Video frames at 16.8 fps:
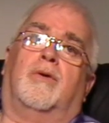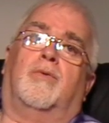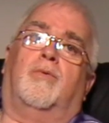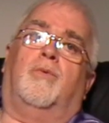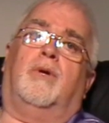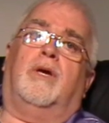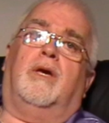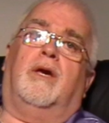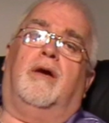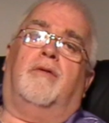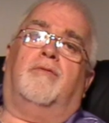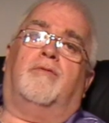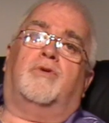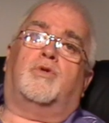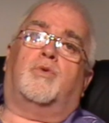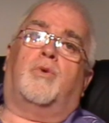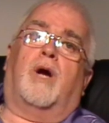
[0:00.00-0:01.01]
we have
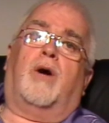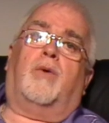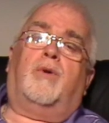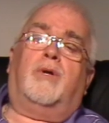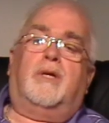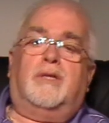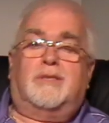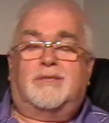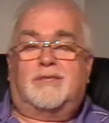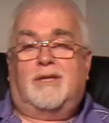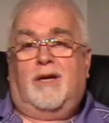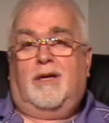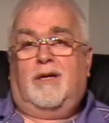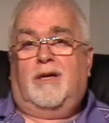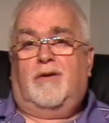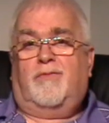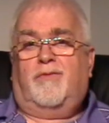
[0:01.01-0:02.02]
shrouded
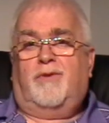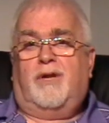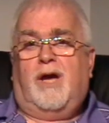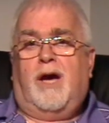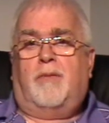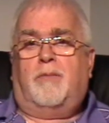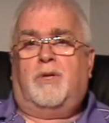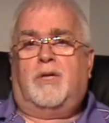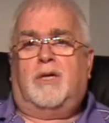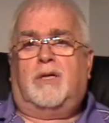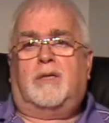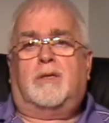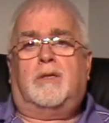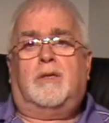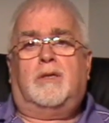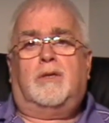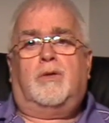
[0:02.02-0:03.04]
psychic
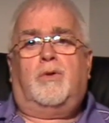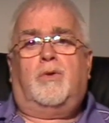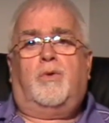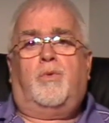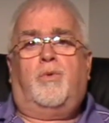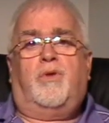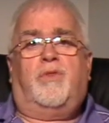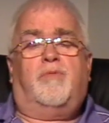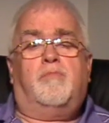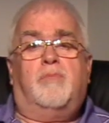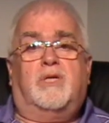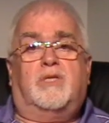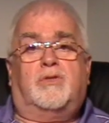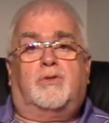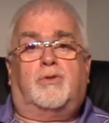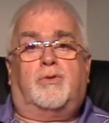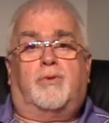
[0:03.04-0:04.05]
phenomenon with
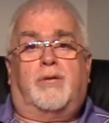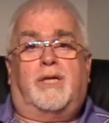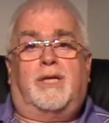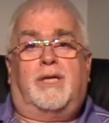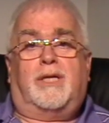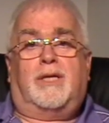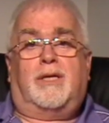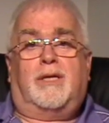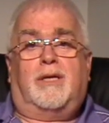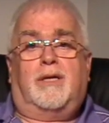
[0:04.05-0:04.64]
mystery.